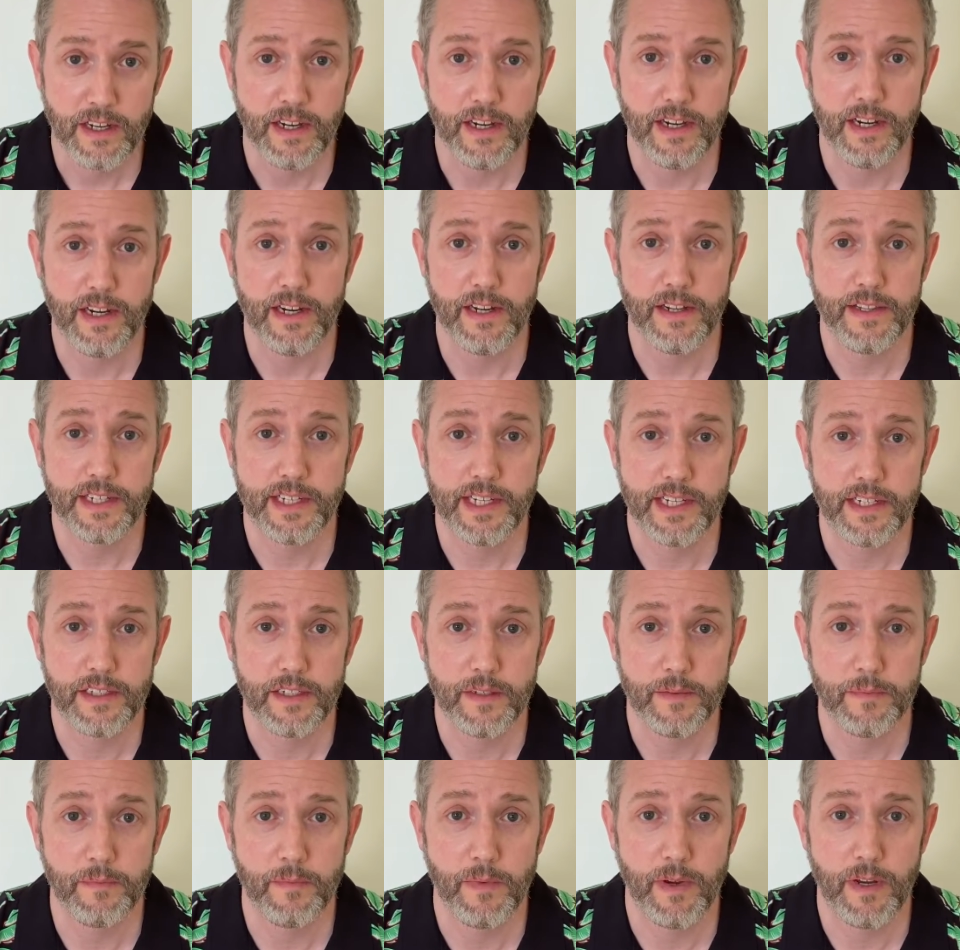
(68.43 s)
The
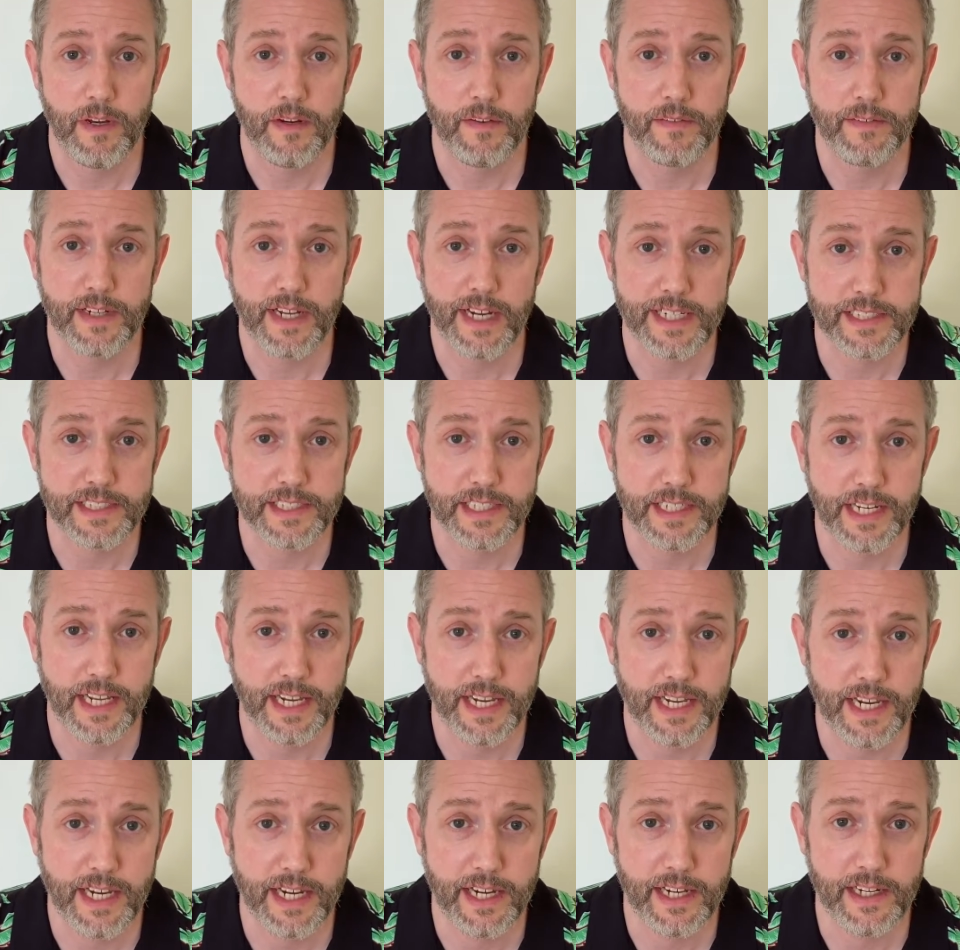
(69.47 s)
kingdom of
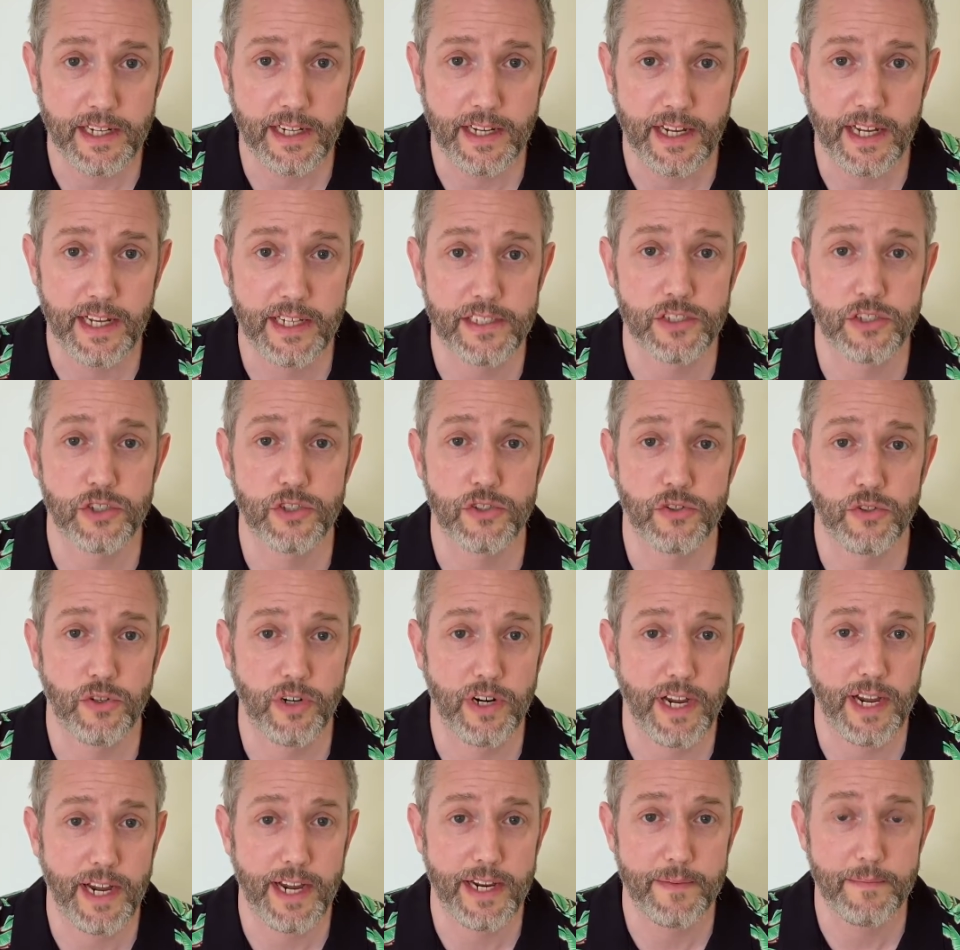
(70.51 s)
Castinella has
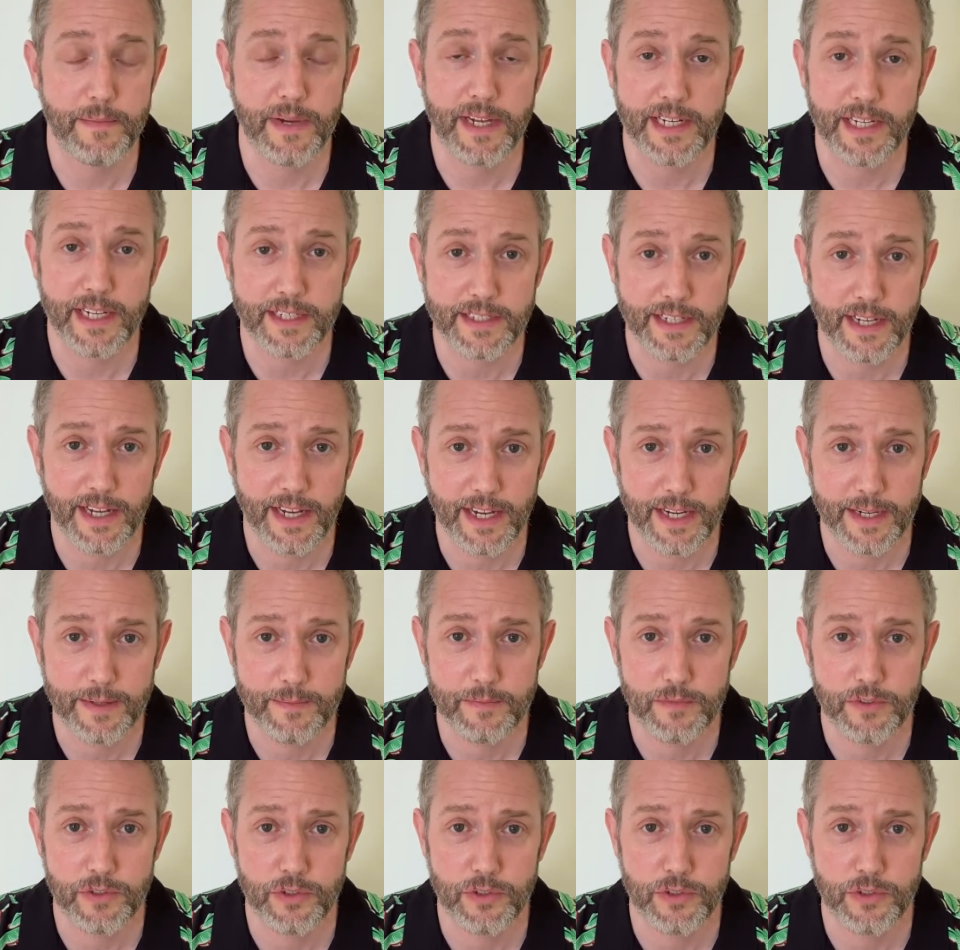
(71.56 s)
tried many a time